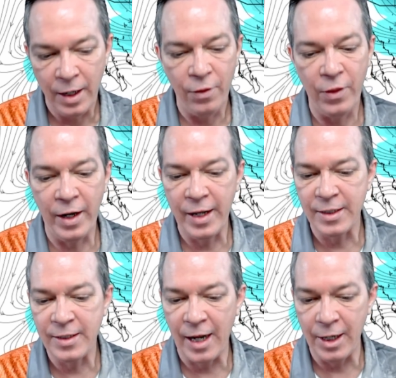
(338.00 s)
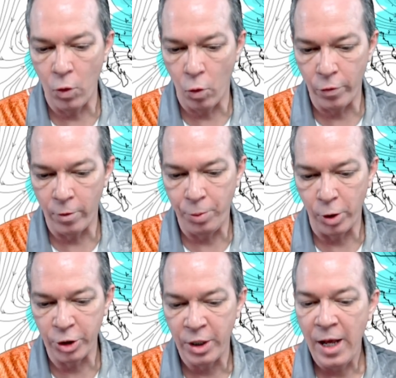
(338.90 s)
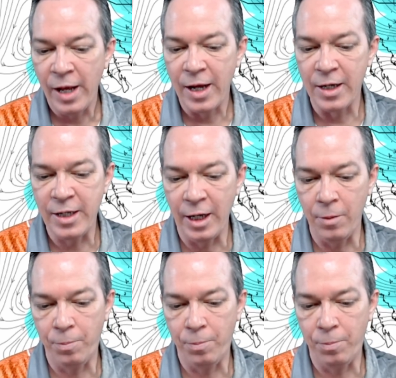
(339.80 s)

then it gets that northern push because it's getting